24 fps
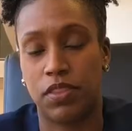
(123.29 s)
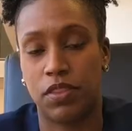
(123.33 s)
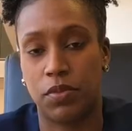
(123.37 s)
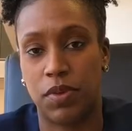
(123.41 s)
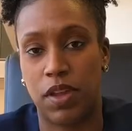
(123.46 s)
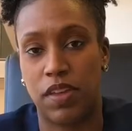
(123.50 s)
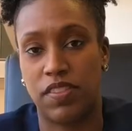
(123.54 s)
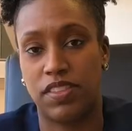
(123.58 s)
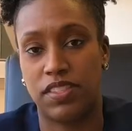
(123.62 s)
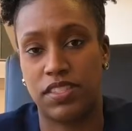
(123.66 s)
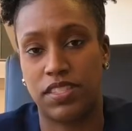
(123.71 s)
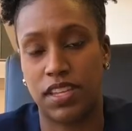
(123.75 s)
We
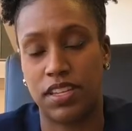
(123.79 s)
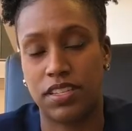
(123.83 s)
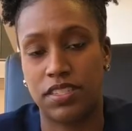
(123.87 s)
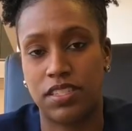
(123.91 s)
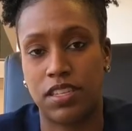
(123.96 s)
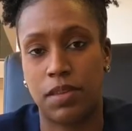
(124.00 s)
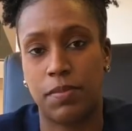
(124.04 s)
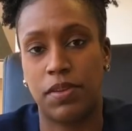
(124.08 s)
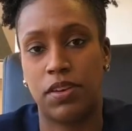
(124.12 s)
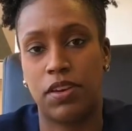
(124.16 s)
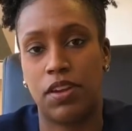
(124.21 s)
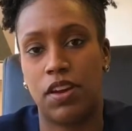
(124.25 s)
have the 6
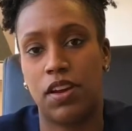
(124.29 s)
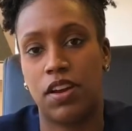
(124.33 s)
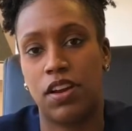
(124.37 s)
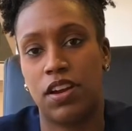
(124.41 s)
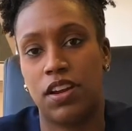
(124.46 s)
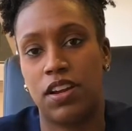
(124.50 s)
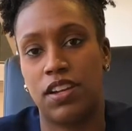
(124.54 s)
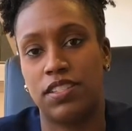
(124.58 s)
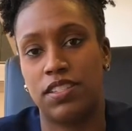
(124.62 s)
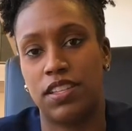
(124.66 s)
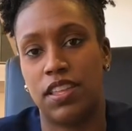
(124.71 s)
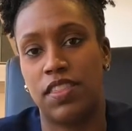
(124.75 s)

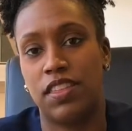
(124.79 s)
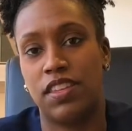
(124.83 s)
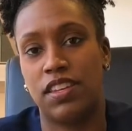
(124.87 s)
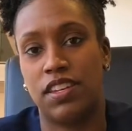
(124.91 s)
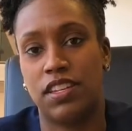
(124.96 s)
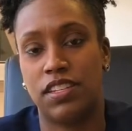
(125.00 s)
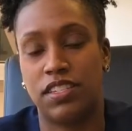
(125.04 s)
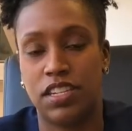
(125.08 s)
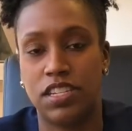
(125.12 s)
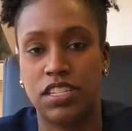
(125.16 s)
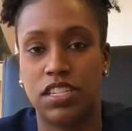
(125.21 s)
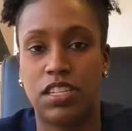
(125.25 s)
seminars, and then
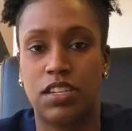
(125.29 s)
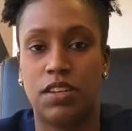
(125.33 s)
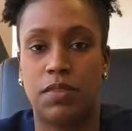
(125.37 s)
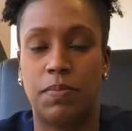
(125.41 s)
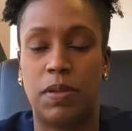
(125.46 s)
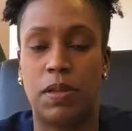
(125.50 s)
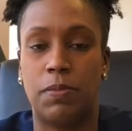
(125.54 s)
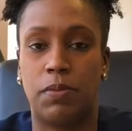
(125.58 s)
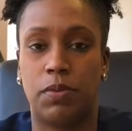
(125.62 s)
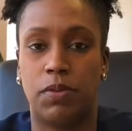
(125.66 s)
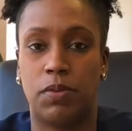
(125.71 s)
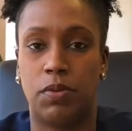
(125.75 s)
in addition,
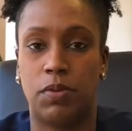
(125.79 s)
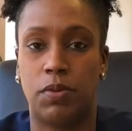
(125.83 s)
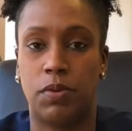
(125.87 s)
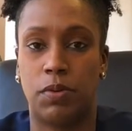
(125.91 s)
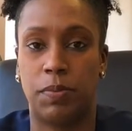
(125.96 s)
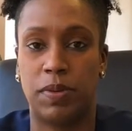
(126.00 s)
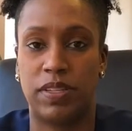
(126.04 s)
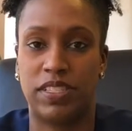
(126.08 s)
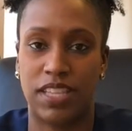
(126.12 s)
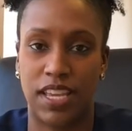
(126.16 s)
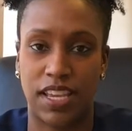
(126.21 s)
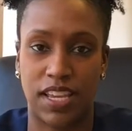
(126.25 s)
people will
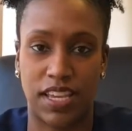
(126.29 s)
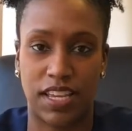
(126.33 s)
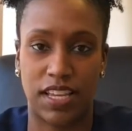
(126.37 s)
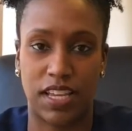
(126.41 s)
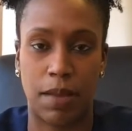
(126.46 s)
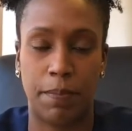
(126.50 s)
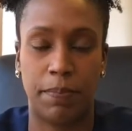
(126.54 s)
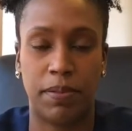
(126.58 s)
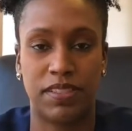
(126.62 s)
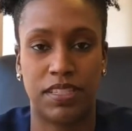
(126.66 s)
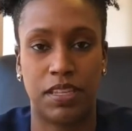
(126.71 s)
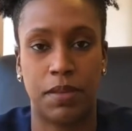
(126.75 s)
be taking
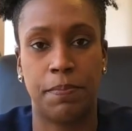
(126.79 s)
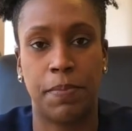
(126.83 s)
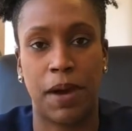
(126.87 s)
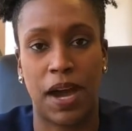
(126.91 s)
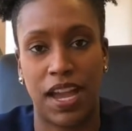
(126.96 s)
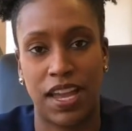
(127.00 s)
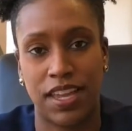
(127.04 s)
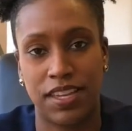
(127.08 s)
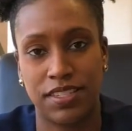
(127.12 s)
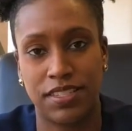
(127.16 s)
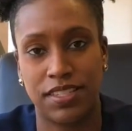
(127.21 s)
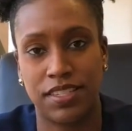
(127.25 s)
implicit
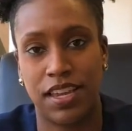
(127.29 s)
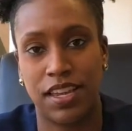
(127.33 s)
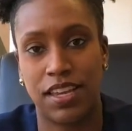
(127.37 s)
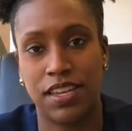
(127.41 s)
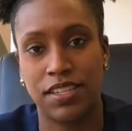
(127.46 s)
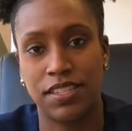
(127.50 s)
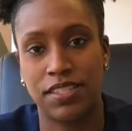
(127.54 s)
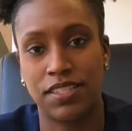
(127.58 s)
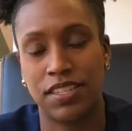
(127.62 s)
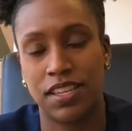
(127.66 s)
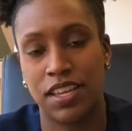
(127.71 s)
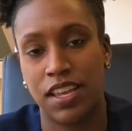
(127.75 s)
bias
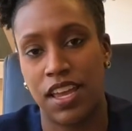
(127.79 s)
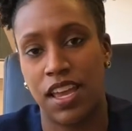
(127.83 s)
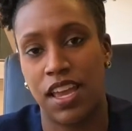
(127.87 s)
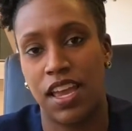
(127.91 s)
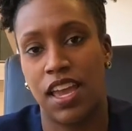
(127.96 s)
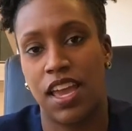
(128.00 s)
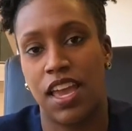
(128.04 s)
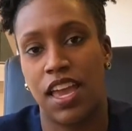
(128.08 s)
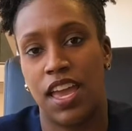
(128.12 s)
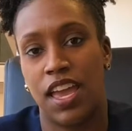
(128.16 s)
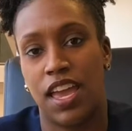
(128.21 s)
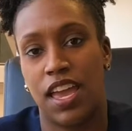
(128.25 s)
tests,
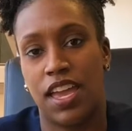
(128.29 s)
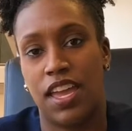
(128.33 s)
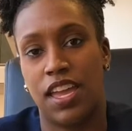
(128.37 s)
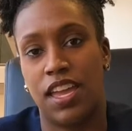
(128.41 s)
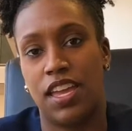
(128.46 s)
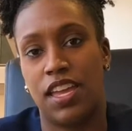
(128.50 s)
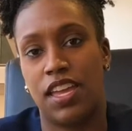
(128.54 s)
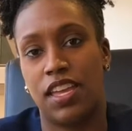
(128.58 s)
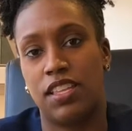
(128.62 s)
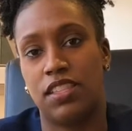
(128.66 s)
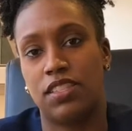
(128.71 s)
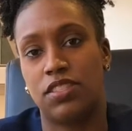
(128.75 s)

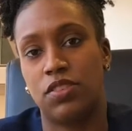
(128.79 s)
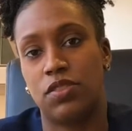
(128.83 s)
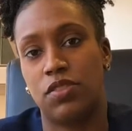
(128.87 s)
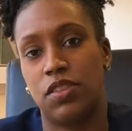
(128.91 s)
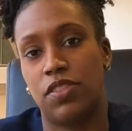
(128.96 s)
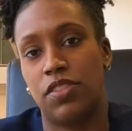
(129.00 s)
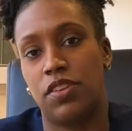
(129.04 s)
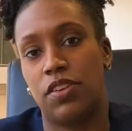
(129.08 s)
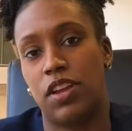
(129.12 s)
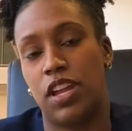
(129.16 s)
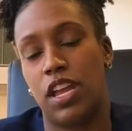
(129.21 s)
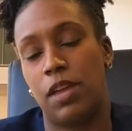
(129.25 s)
and so
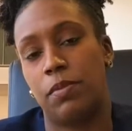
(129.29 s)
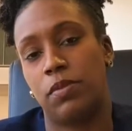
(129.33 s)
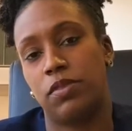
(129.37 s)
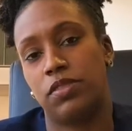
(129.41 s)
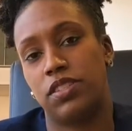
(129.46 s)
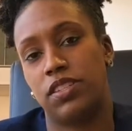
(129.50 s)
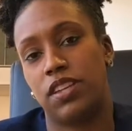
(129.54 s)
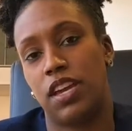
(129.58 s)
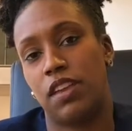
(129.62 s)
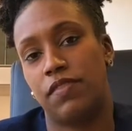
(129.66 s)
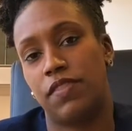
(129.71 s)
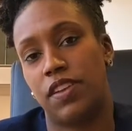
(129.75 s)
that they're able
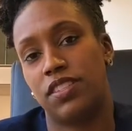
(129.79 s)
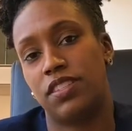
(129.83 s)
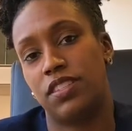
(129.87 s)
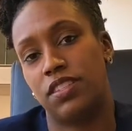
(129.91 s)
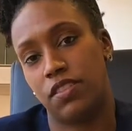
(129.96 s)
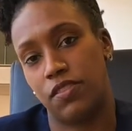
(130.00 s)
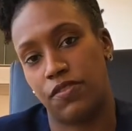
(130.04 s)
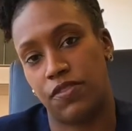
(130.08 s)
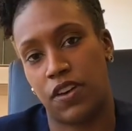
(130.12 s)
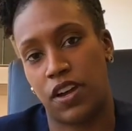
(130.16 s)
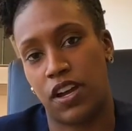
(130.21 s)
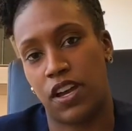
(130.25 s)
to kind of
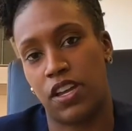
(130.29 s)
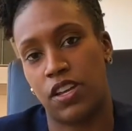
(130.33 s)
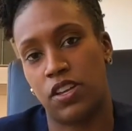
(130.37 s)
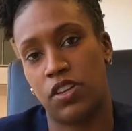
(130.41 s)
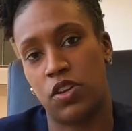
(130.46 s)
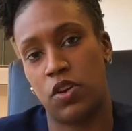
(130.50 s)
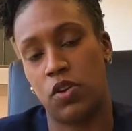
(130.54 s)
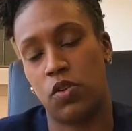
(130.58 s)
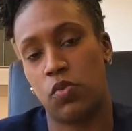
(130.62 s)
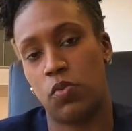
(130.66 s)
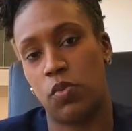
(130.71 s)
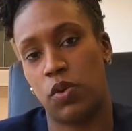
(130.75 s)
identify,
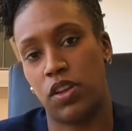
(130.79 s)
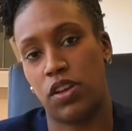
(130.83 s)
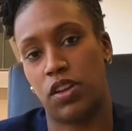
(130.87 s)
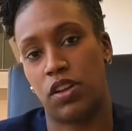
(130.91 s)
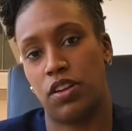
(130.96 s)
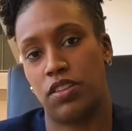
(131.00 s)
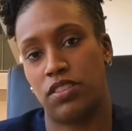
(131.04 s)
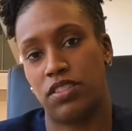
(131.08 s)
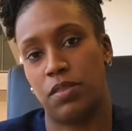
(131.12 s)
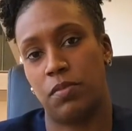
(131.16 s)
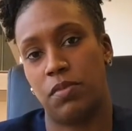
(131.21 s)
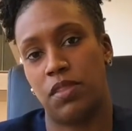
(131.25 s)
what
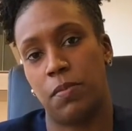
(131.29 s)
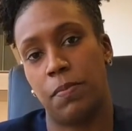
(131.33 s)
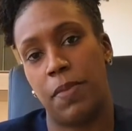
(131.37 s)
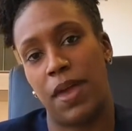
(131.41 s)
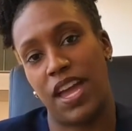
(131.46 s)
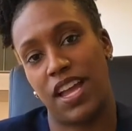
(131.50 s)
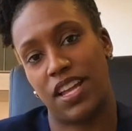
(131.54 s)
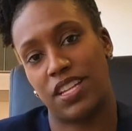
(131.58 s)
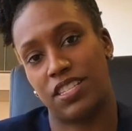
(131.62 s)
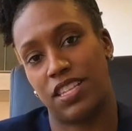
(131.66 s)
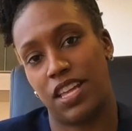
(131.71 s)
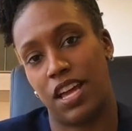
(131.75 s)
are some of the
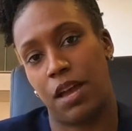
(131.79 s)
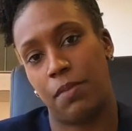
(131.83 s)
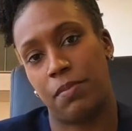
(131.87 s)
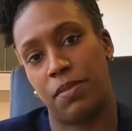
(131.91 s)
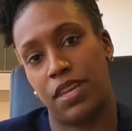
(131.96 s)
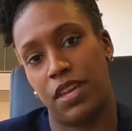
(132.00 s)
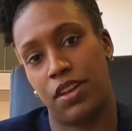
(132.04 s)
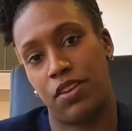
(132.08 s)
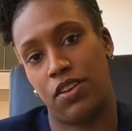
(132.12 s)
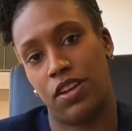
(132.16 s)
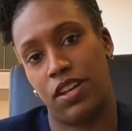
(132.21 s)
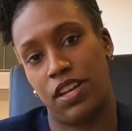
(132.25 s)
baggage that I'm
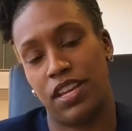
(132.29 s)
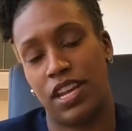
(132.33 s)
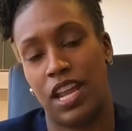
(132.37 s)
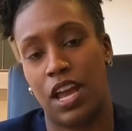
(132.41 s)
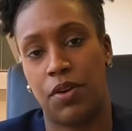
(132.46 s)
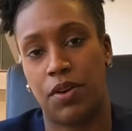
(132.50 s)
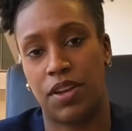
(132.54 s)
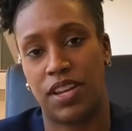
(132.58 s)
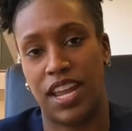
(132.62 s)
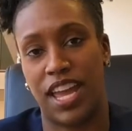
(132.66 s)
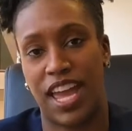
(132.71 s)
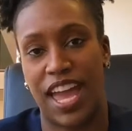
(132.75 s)
carrying, and how
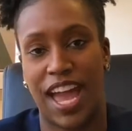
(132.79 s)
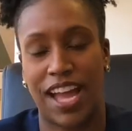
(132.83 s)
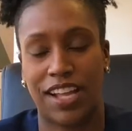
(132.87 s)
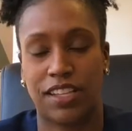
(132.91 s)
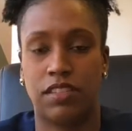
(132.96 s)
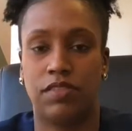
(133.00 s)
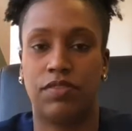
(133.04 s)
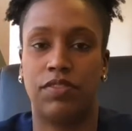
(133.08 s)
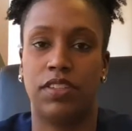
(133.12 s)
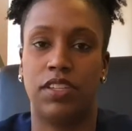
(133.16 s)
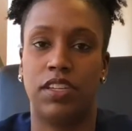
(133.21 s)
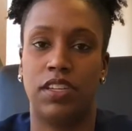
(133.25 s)
can I
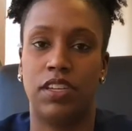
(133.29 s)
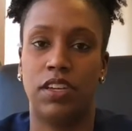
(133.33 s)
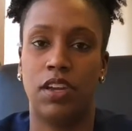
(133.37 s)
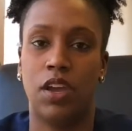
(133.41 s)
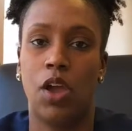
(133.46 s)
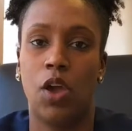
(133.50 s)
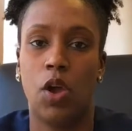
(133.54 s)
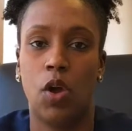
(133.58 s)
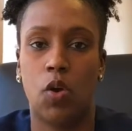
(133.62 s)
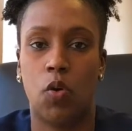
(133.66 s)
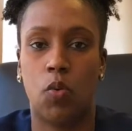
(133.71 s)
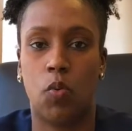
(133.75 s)
actively
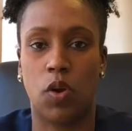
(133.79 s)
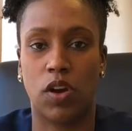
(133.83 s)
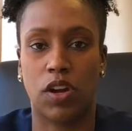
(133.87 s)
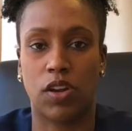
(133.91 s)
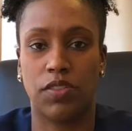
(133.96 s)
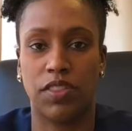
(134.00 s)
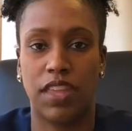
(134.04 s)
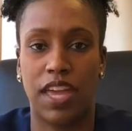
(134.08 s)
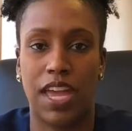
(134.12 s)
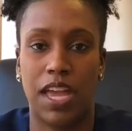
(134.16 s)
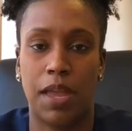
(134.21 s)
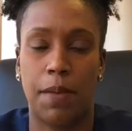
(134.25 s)
work
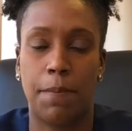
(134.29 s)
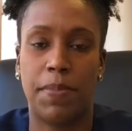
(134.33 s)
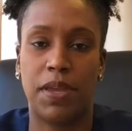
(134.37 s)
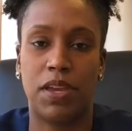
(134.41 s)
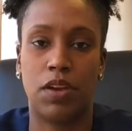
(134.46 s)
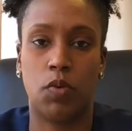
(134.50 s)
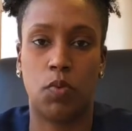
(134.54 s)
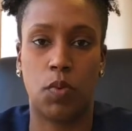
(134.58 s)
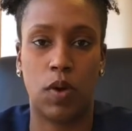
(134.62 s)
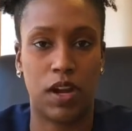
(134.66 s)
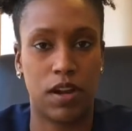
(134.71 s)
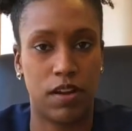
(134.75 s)
on that and be
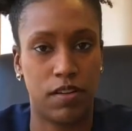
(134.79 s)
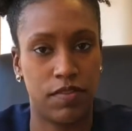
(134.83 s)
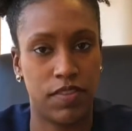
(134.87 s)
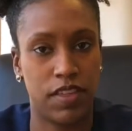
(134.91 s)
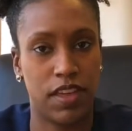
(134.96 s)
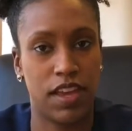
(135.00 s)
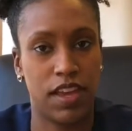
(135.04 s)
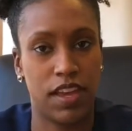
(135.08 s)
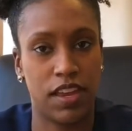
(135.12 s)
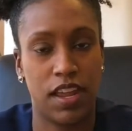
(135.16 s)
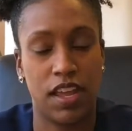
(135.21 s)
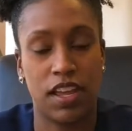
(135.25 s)
aware of
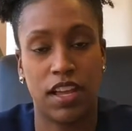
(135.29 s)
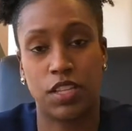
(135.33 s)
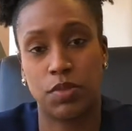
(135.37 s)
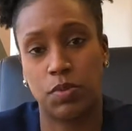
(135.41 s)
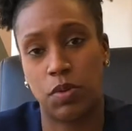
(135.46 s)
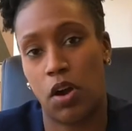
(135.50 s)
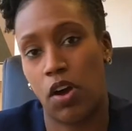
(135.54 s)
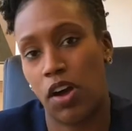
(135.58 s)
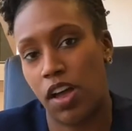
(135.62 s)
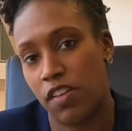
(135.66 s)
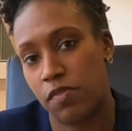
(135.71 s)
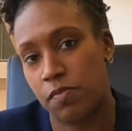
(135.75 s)
that? Because we
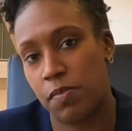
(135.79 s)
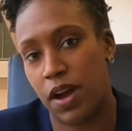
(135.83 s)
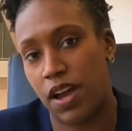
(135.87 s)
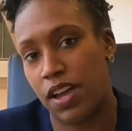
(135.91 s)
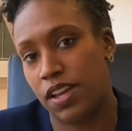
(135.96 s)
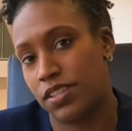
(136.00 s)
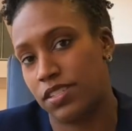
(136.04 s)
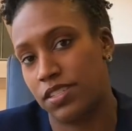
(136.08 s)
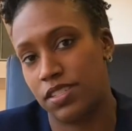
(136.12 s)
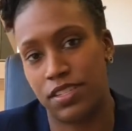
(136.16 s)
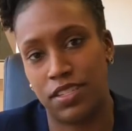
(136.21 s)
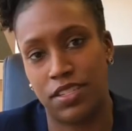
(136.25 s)
all have
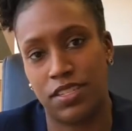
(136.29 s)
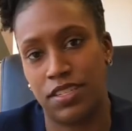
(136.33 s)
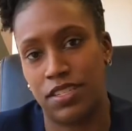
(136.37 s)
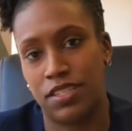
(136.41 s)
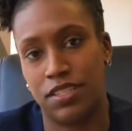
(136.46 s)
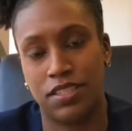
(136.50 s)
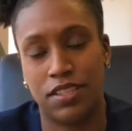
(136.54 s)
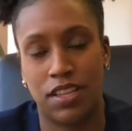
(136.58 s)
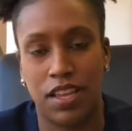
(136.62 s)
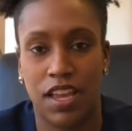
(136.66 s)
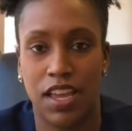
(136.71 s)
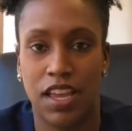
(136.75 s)

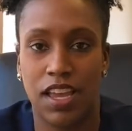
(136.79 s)
biases.